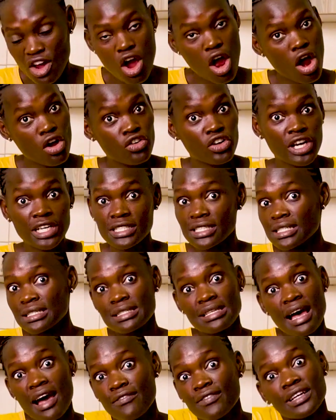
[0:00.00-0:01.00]
or you can
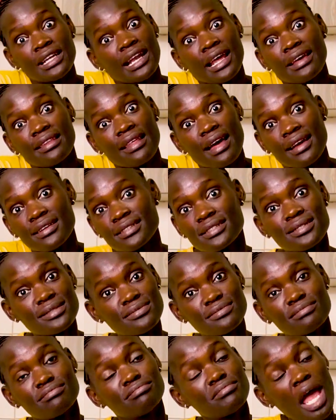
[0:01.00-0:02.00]
just have it like that.
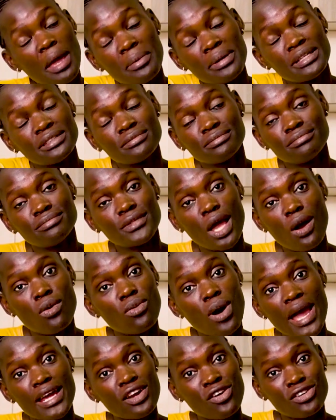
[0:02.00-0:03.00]
I mean,
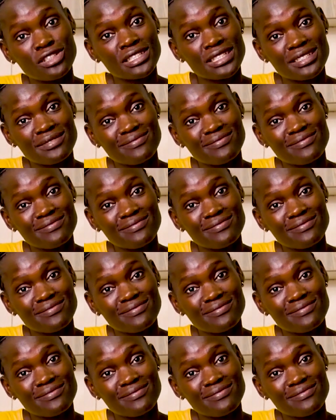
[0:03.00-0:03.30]
why not?